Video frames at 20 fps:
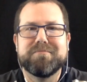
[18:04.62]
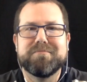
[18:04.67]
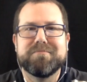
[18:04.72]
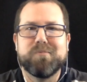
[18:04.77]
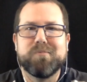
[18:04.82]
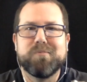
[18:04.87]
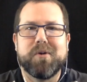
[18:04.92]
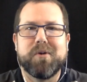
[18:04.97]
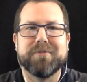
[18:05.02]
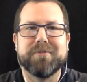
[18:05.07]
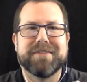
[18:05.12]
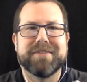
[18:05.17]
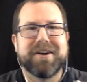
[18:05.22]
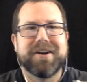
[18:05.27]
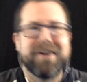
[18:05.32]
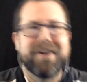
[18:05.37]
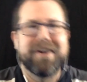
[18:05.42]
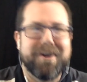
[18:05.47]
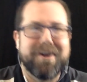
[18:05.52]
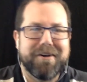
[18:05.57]
won't
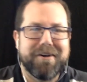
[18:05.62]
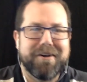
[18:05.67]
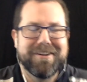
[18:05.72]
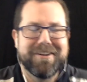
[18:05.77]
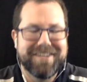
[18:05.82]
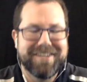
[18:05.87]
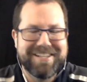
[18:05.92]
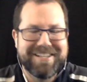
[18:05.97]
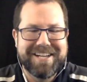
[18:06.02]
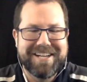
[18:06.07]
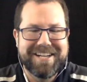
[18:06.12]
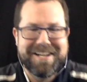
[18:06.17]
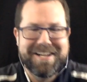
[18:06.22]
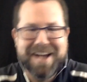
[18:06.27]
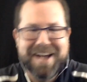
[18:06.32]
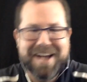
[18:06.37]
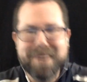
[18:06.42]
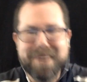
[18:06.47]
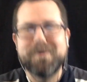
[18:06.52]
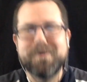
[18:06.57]

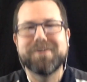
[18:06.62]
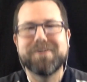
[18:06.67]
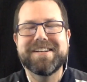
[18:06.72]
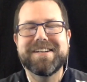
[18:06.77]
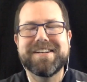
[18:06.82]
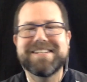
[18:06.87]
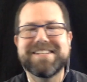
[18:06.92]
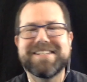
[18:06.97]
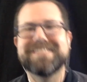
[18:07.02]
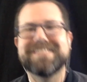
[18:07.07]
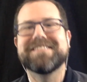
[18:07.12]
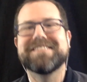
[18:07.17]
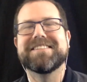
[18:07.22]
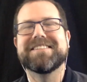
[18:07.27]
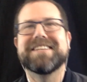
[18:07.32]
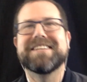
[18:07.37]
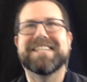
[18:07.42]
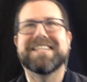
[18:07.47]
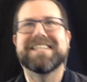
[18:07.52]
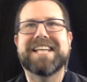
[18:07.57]
I won't
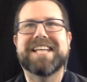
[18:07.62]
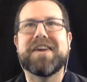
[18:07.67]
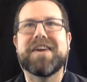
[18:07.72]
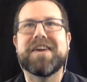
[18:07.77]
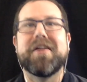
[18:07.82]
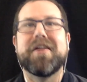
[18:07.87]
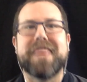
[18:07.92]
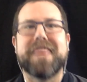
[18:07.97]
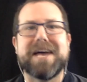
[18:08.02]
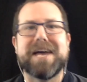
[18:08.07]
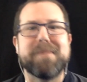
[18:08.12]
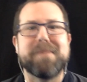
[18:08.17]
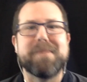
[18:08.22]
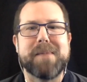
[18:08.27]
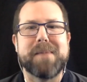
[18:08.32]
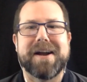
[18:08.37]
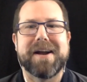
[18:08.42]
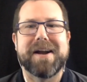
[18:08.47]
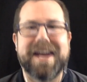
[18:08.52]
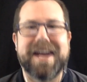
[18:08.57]
get on them
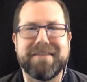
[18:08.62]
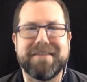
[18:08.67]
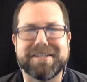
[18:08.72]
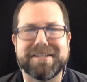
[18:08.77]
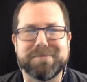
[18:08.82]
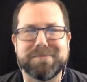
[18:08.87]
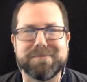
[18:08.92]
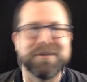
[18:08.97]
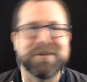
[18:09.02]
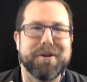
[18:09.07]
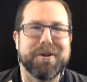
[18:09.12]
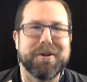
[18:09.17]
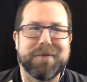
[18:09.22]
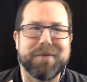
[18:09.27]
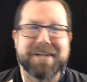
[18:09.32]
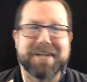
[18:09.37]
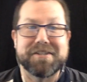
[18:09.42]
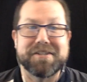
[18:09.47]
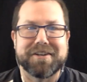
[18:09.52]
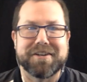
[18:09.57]
about having some slow
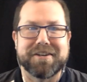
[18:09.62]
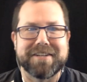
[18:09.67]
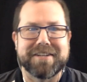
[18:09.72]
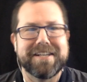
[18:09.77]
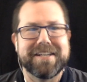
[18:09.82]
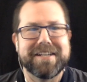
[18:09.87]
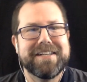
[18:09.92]
fast charging.